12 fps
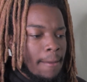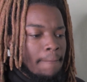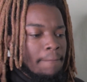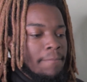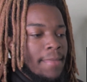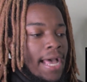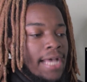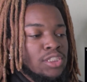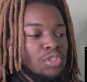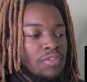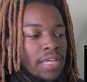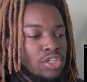I
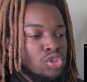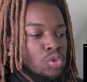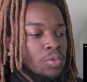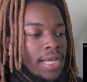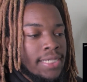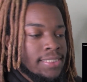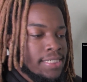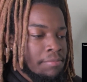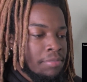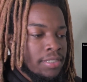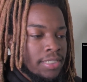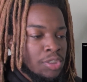still feel like it's true what I said,
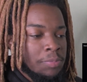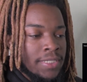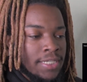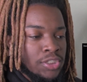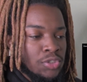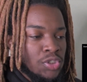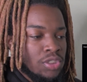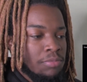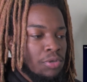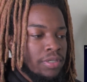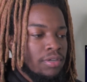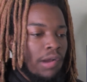but it was because he was
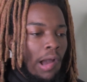smoking. Okay.